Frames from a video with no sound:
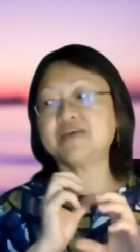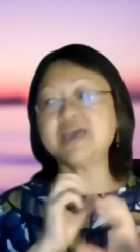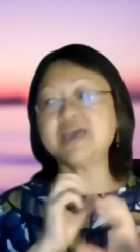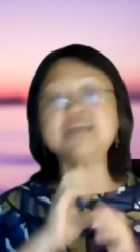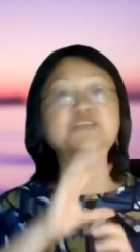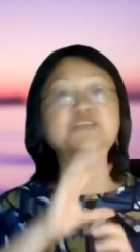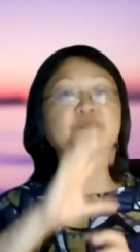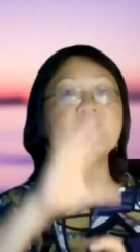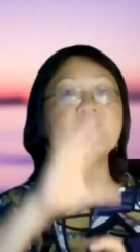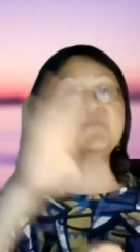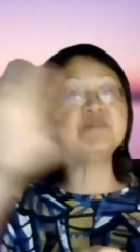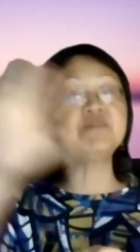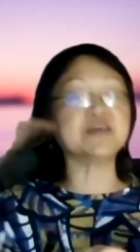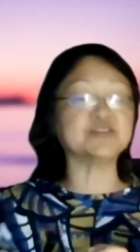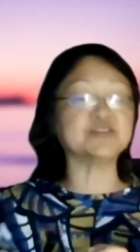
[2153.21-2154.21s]

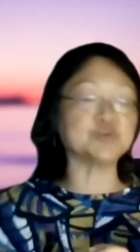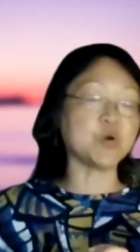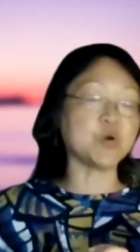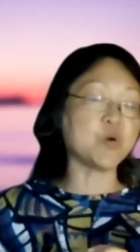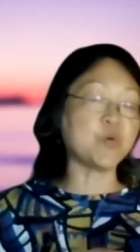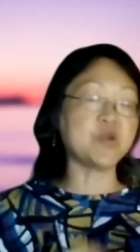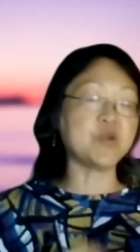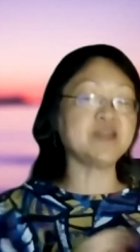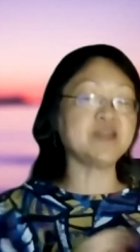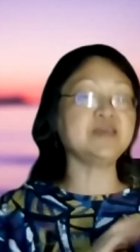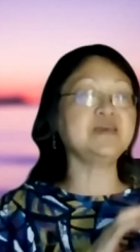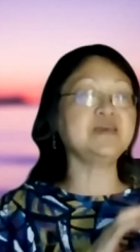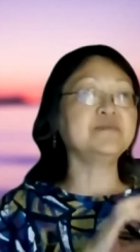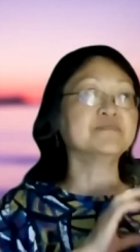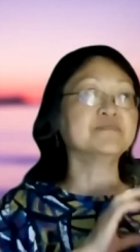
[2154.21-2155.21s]
experience
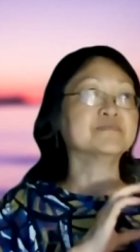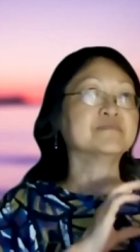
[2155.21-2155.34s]
already